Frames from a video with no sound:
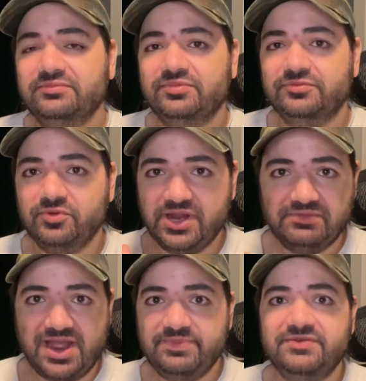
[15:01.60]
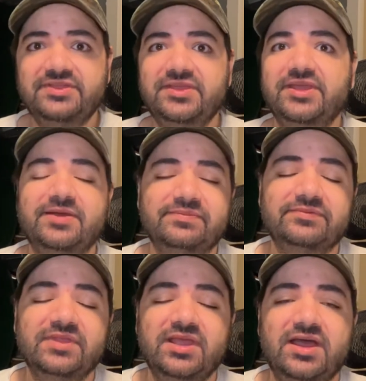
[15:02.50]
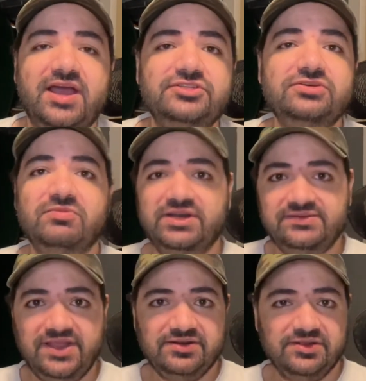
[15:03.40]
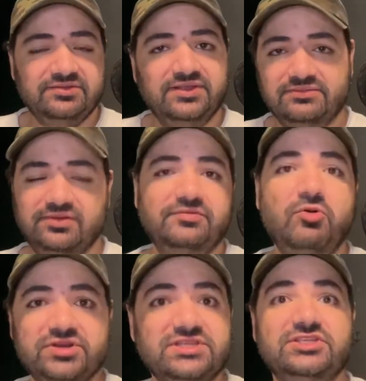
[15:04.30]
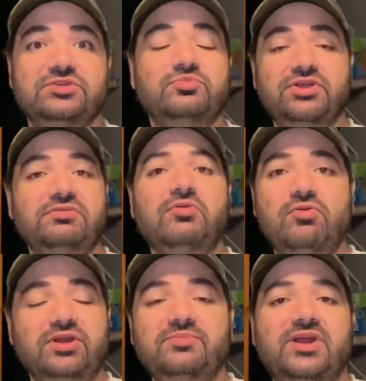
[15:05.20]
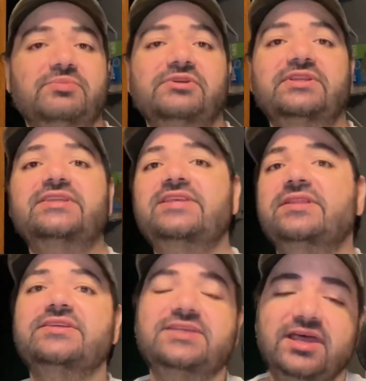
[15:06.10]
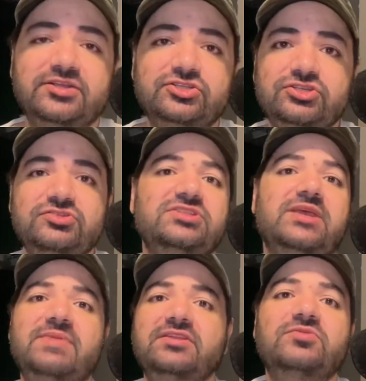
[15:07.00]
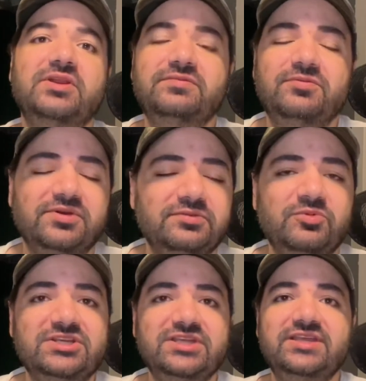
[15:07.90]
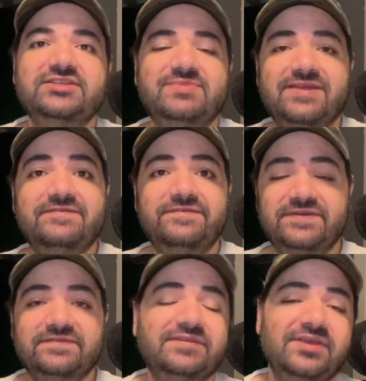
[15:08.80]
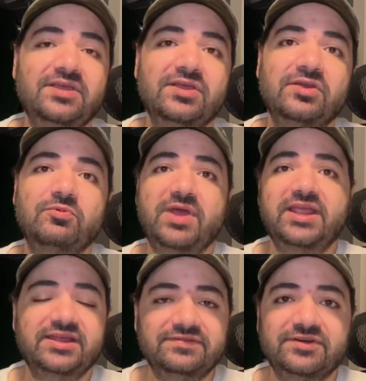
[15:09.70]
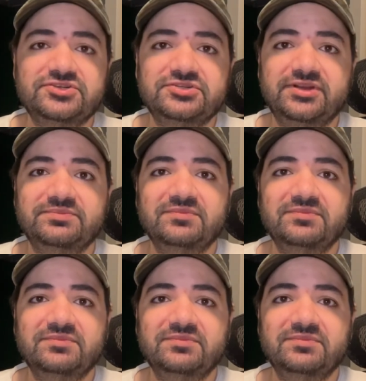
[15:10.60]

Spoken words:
before I wrap everything up, I do want to take note that, of course, this is pre-recorded, but I'm releasing this on Tuesday, May 24th, which is my 5th wedding anniversary.